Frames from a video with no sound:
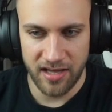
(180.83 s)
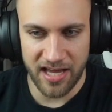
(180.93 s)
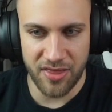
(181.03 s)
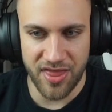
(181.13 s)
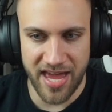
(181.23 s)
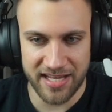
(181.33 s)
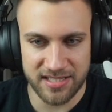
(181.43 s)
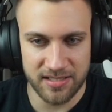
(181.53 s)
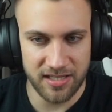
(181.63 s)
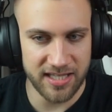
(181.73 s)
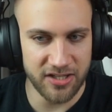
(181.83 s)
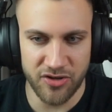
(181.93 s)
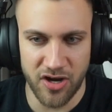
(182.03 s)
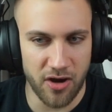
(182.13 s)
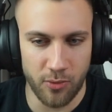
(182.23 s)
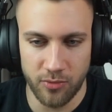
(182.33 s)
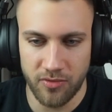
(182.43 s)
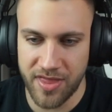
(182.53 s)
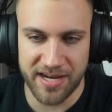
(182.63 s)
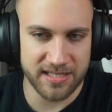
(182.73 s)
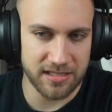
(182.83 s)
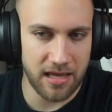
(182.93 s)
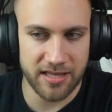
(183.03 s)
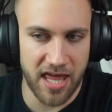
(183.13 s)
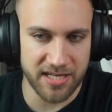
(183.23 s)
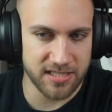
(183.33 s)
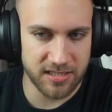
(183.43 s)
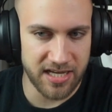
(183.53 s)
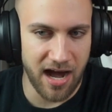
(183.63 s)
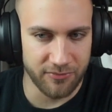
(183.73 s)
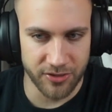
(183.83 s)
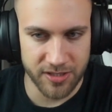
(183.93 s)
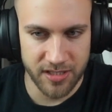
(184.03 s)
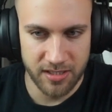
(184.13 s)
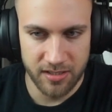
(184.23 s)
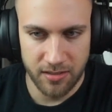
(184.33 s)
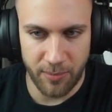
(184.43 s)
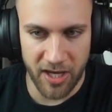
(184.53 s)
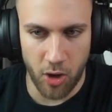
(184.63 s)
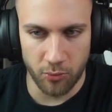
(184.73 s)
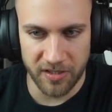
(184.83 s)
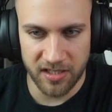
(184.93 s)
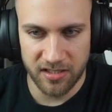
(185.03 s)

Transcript: And that here, no. That is covered by Hobie.